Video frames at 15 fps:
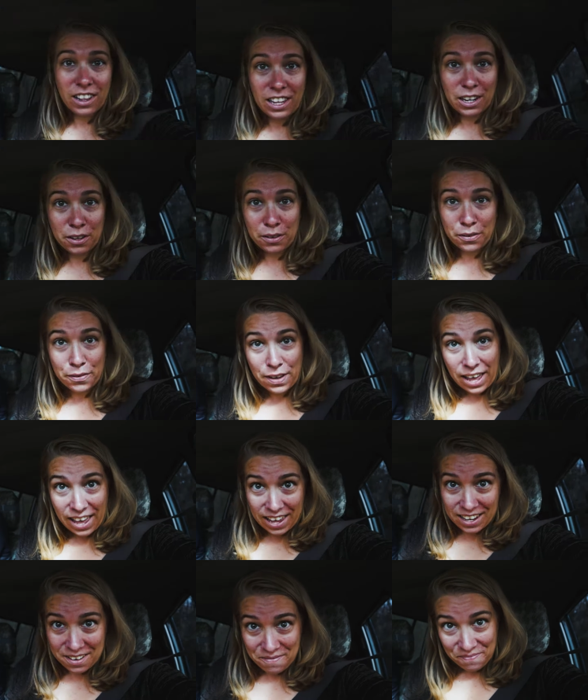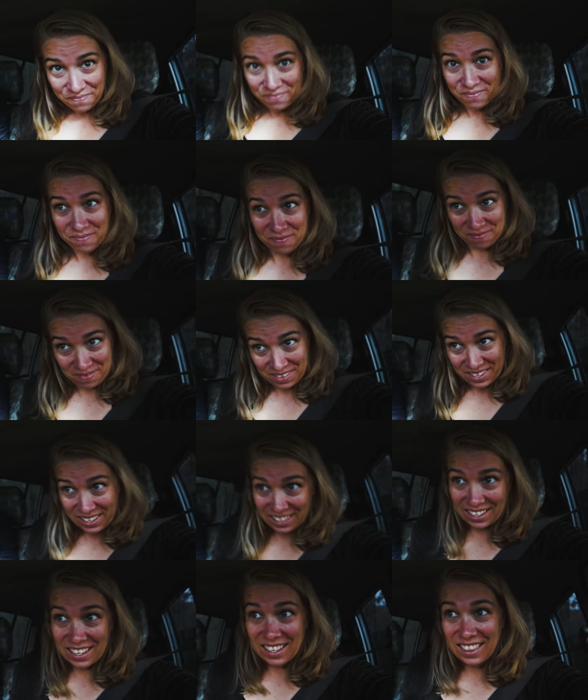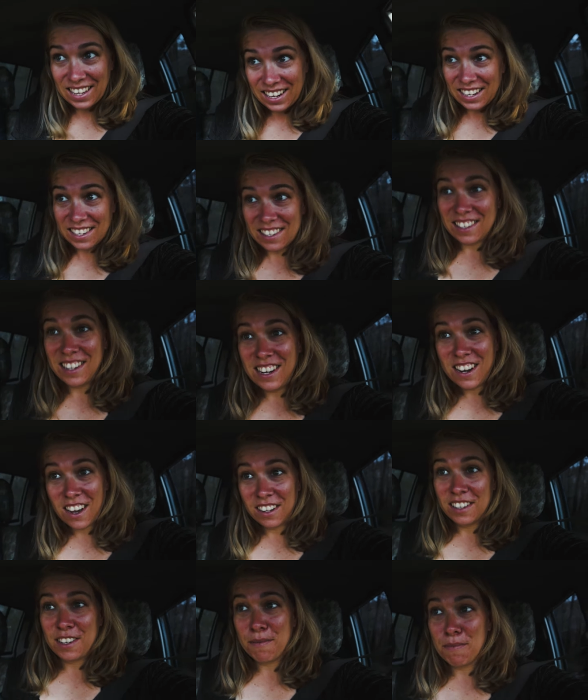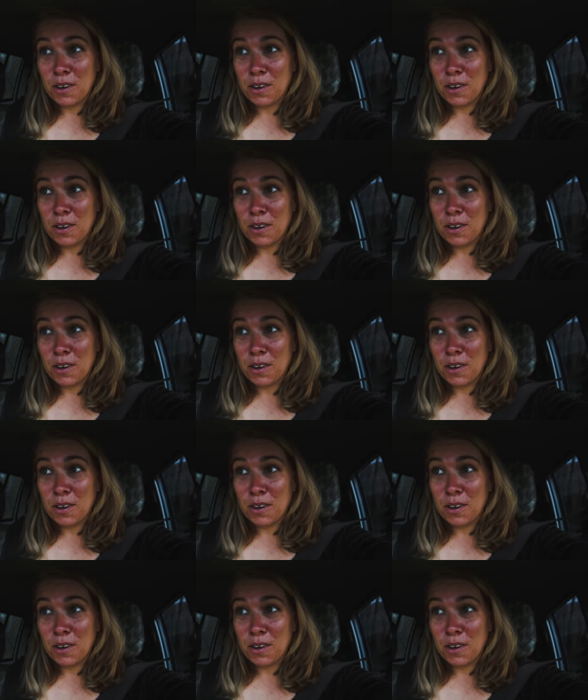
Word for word: our little van that is not the